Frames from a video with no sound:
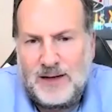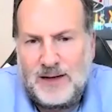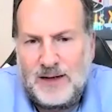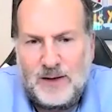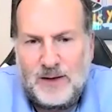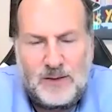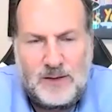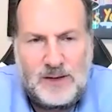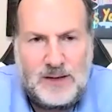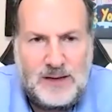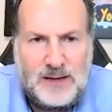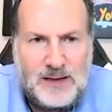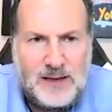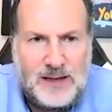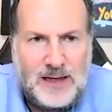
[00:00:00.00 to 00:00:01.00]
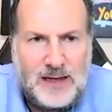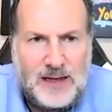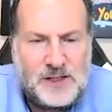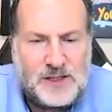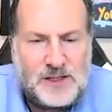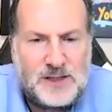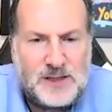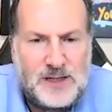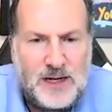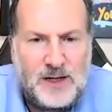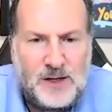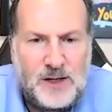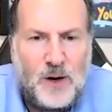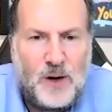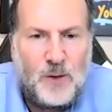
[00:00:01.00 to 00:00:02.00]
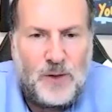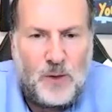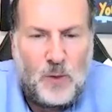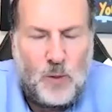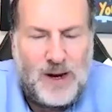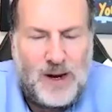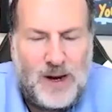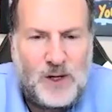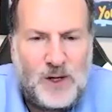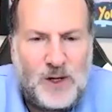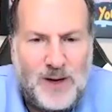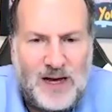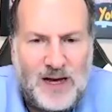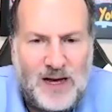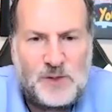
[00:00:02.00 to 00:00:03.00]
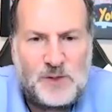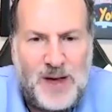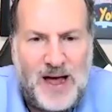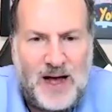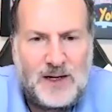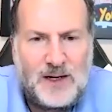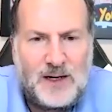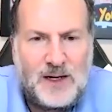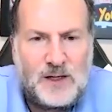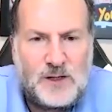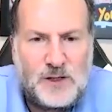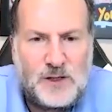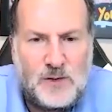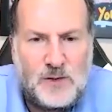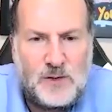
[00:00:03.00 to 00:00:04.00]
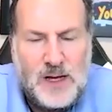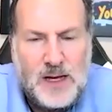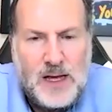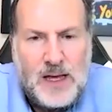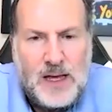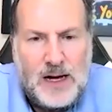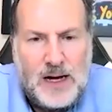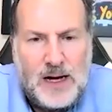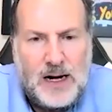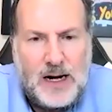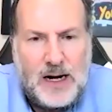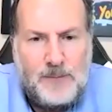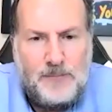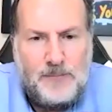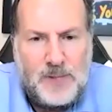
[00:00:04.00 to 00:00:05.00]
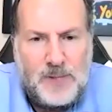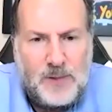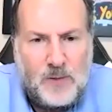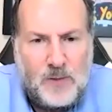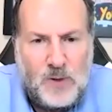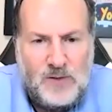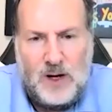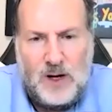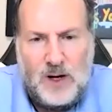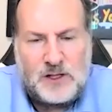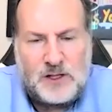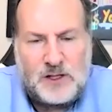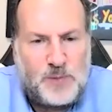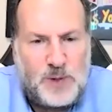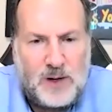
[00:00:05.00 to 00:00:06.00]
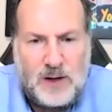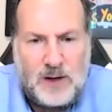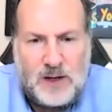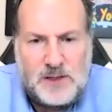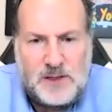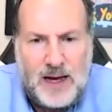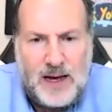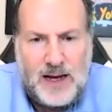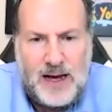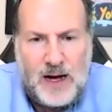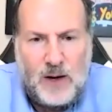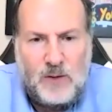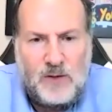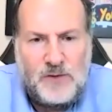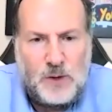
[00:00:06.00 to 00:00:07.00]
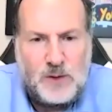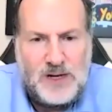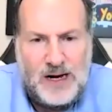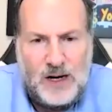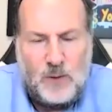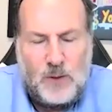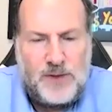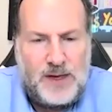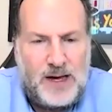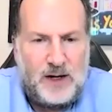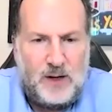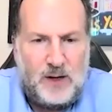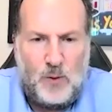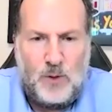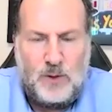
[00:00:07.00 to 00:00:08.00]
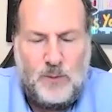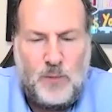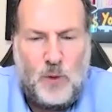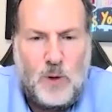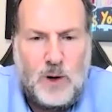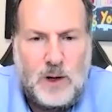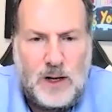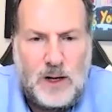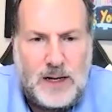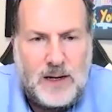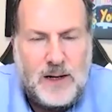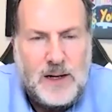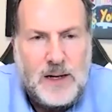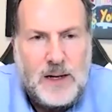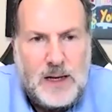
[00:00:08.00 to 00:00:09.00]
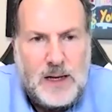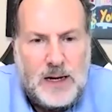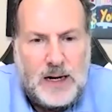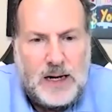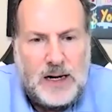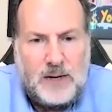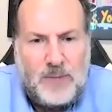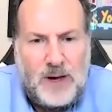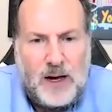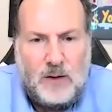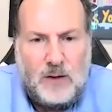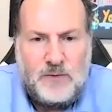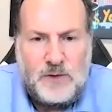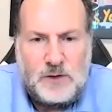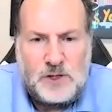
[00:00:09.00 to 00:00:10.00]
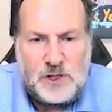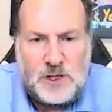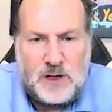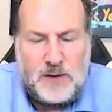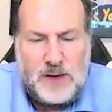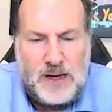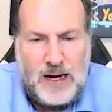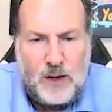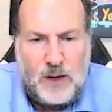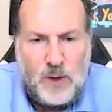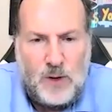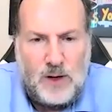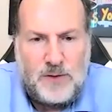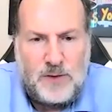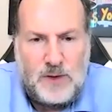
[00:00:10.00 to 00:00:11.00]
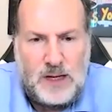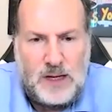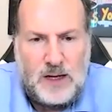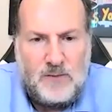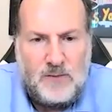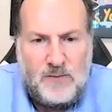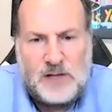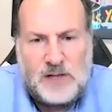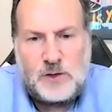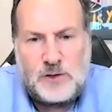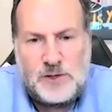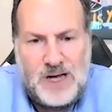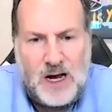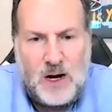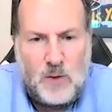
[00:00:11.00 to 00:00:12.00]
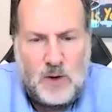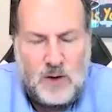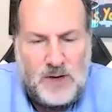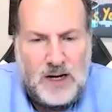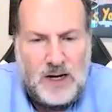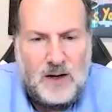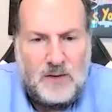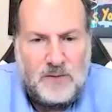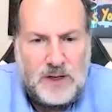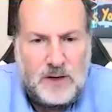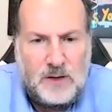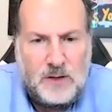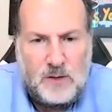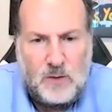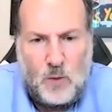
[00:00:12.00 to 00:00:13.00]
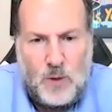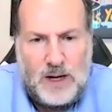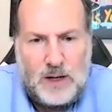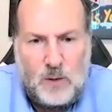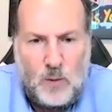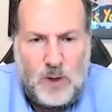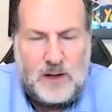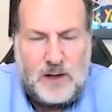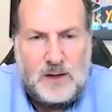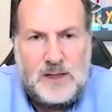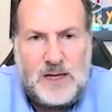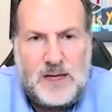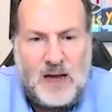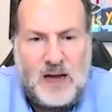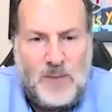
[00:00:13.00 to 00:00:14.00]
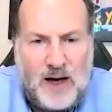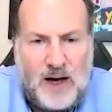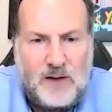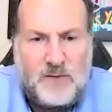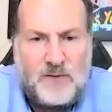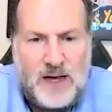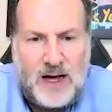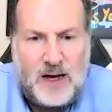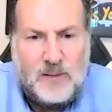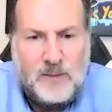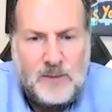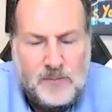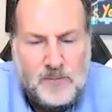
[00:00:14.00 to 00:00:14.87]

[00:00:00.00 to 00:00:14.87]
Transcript: you know, it just didn't go the way you had expected it to? Um, we've all experienced that. How have you dealt with that? And more importantly, um, how have you shared that with the investors that were involved, and what, what came out of that?